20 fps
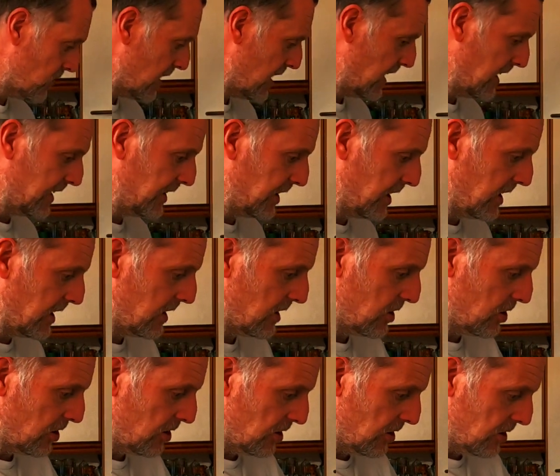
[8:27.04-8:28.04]
and
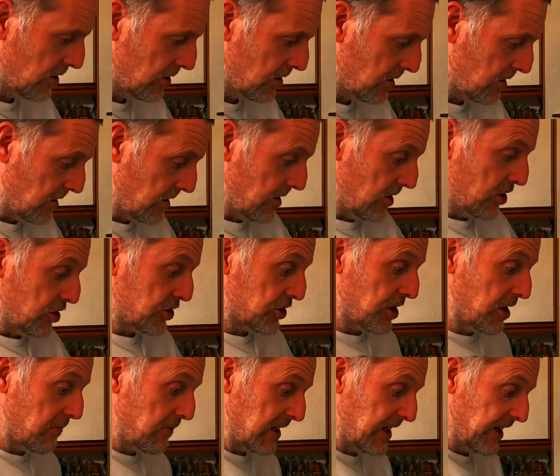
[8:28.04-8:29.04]

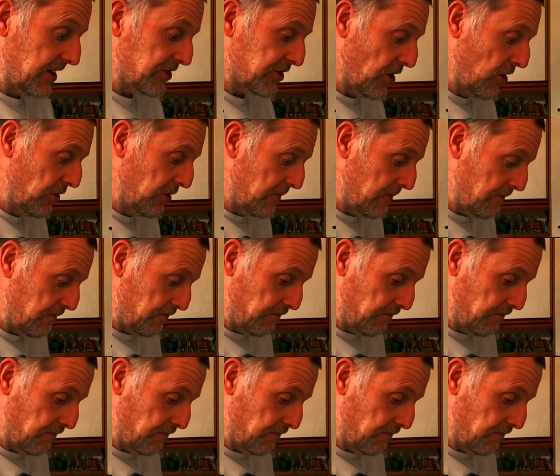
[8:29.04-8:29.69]
stick my lid on,